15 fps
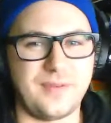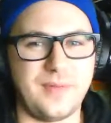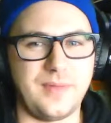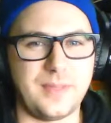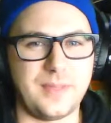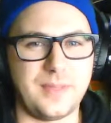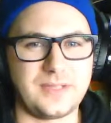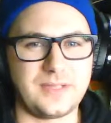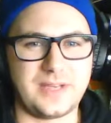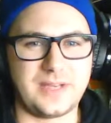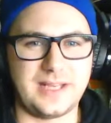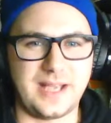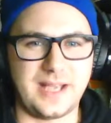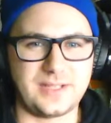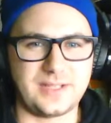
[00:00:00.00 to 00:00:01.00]
that much of a
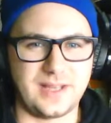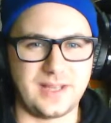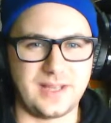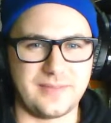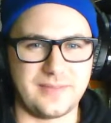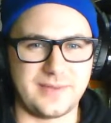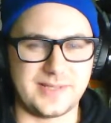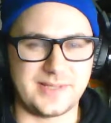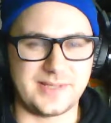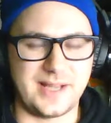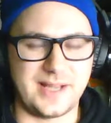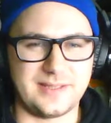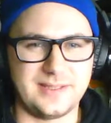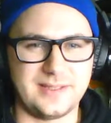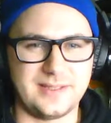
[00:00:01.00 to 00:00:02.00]
connection on the first night.